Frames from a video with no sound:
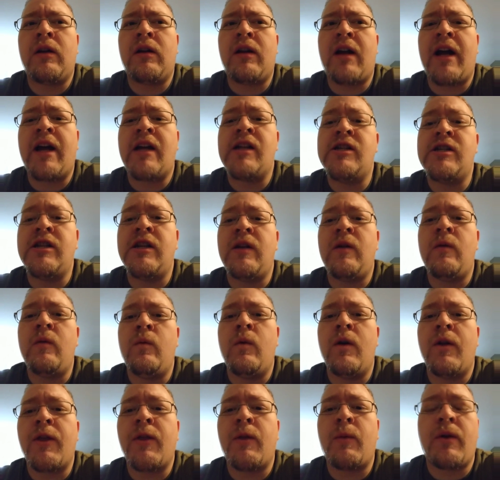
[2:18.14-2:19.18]
IG
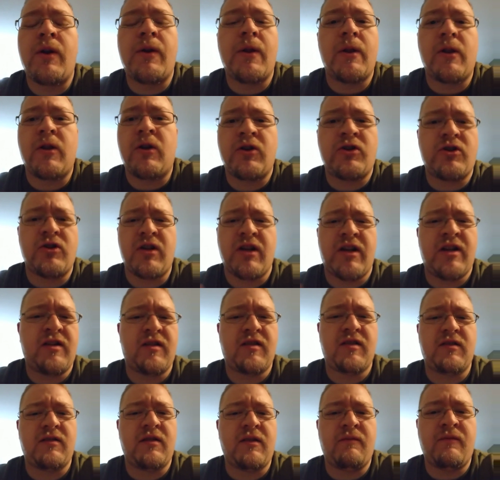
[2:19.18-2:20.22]
with one of the larger
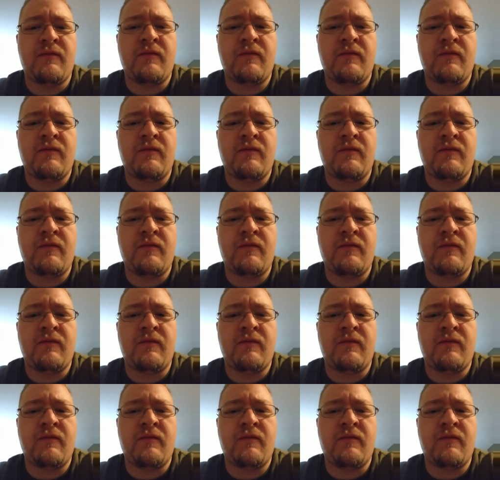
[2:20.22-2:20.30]
knights,